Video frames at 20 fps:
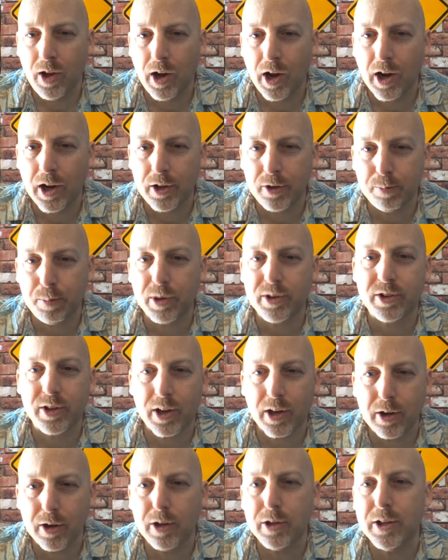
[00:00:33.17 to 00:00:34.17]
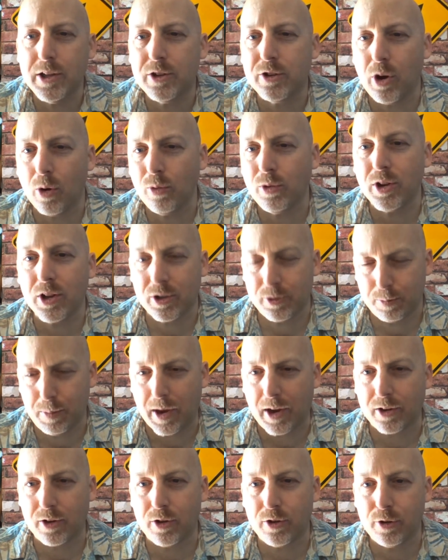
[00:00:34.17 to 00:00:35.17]
I particularly don't
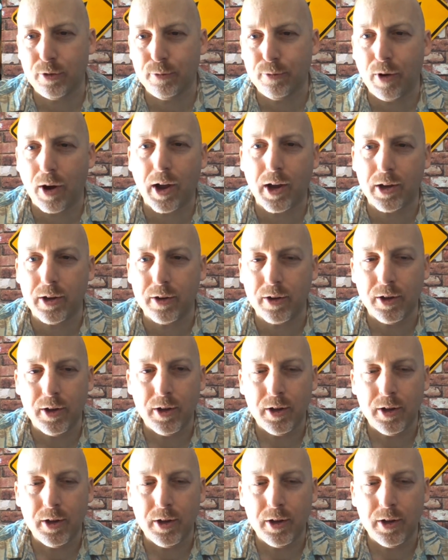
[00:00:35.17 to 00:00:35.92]
expect to find